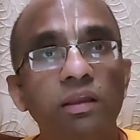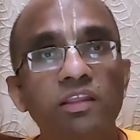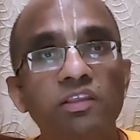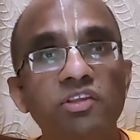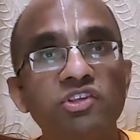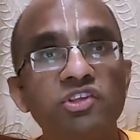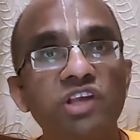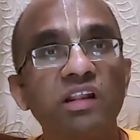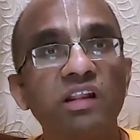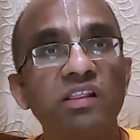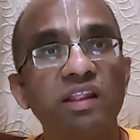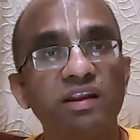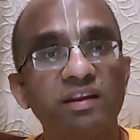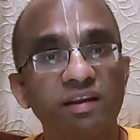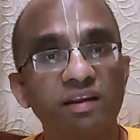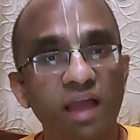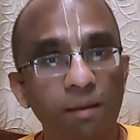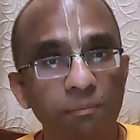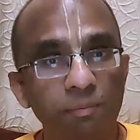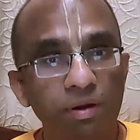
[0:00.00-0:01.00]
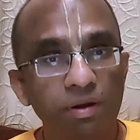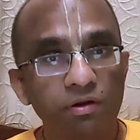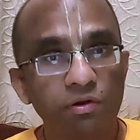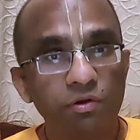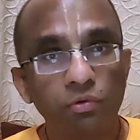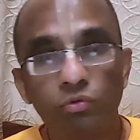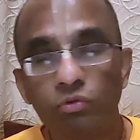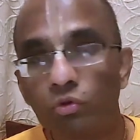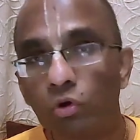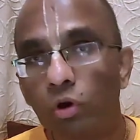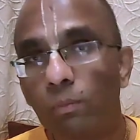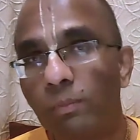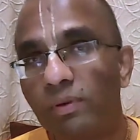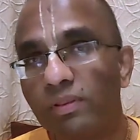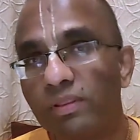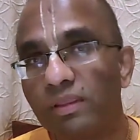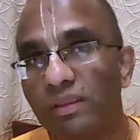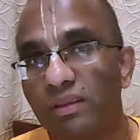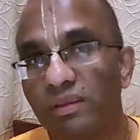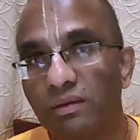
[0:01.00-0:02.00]
insult that had happened to
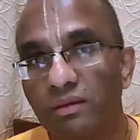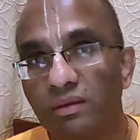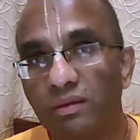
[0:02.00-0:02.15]
Draupadi.